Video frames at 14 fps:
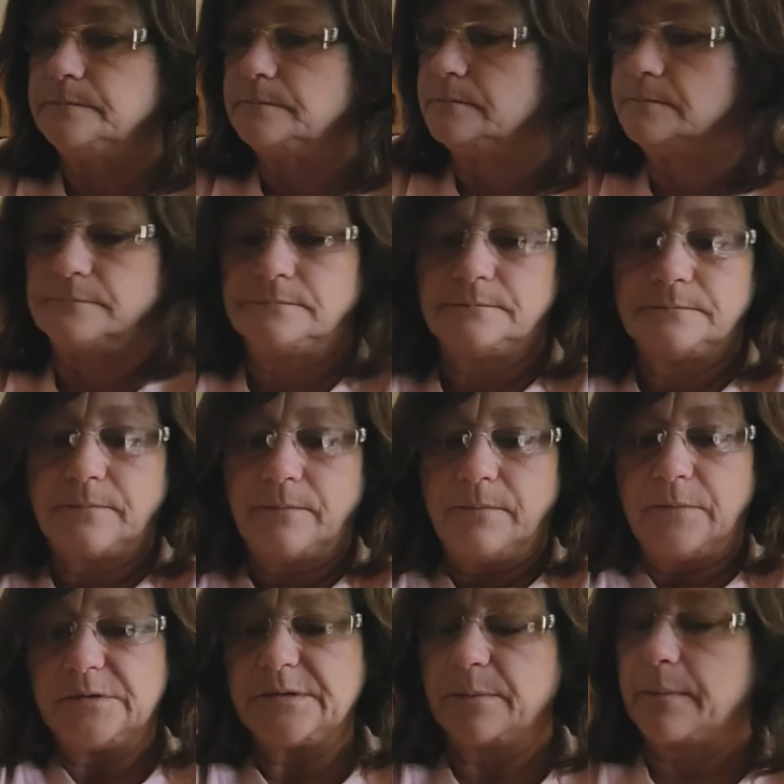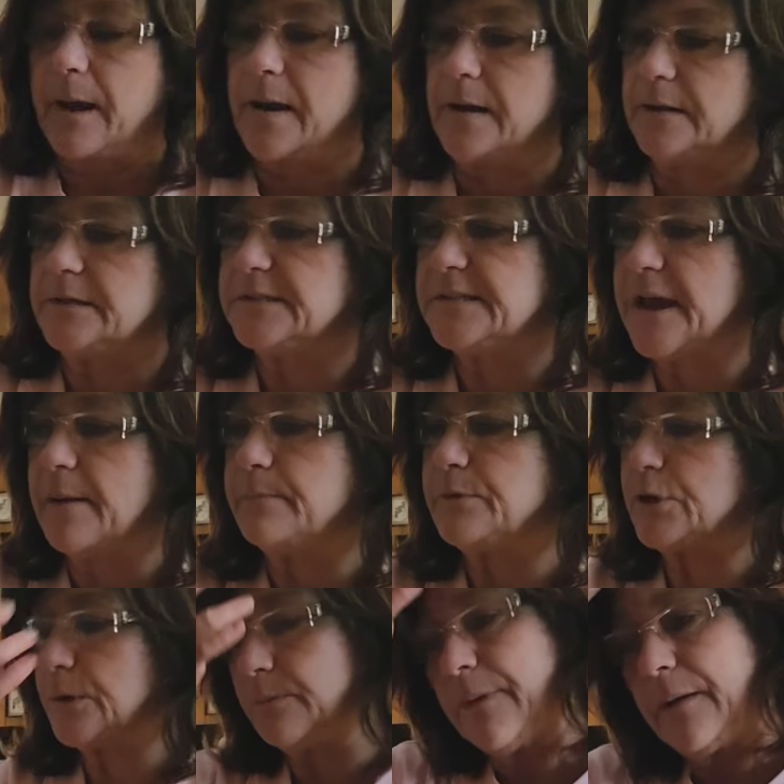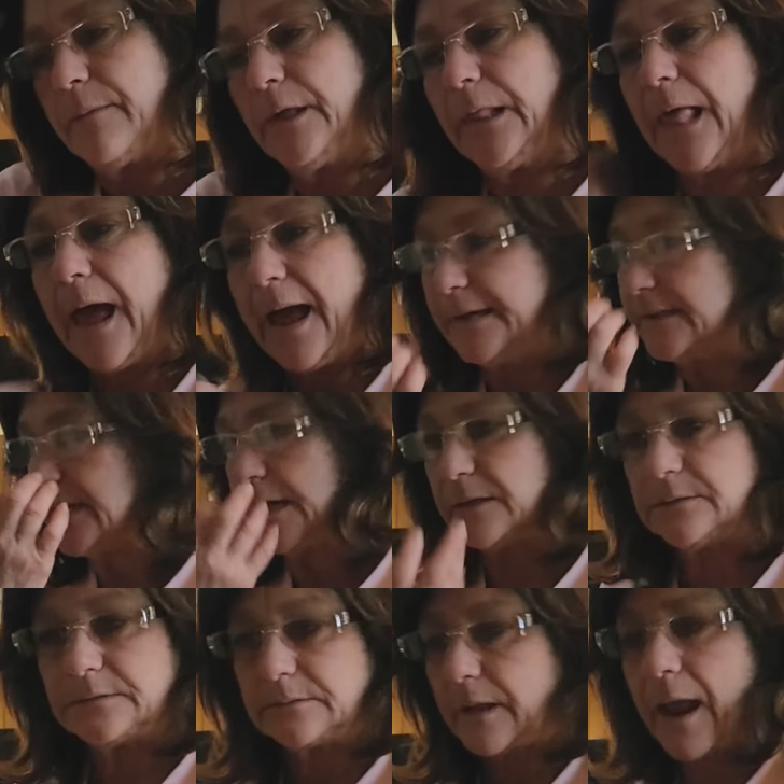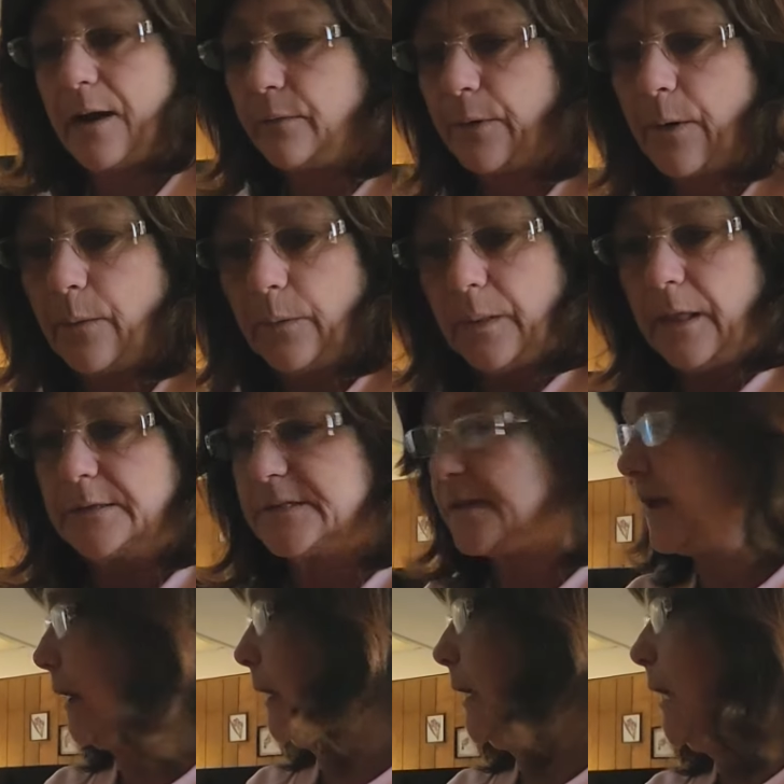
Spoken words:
Some kind of deception, maybe lies. I don't know. Let's see.